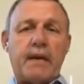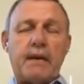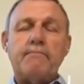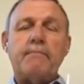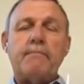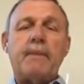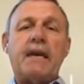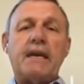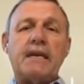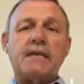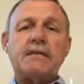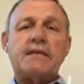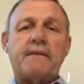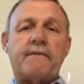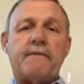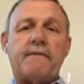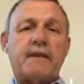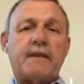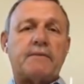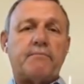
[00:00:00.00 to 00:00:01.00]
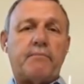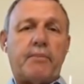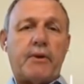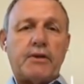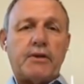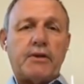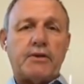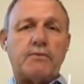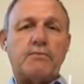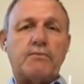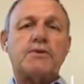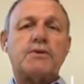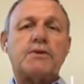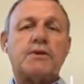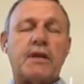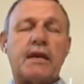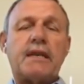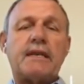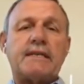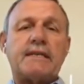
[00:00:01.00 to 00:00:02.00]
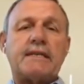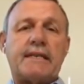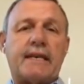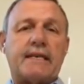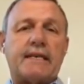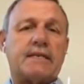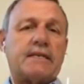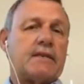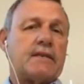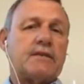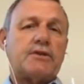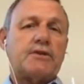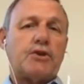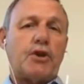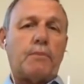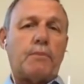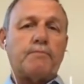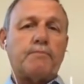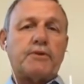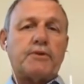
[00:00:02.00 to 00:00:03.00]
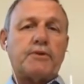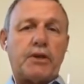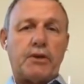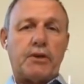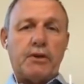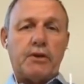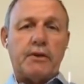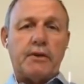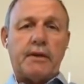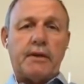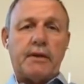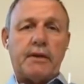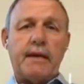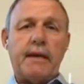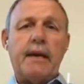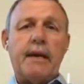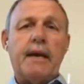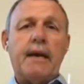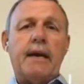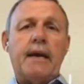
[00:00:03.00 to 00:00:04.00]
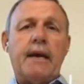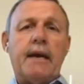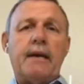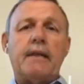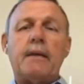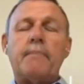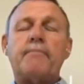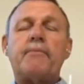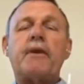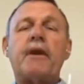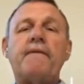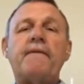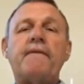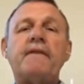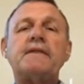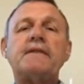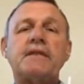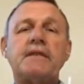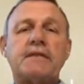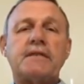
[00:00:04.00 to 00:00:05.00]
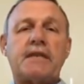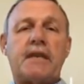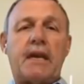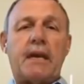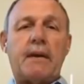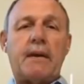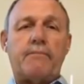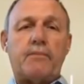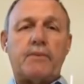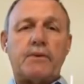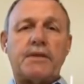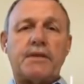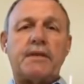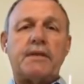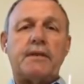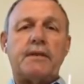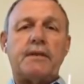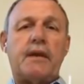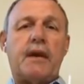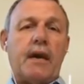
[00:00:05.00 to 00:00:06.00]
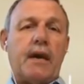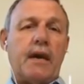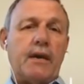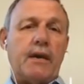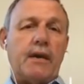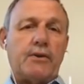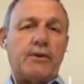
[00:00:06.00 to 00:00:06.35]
amazed if this person was not assessed as top security the previous escape was in uh,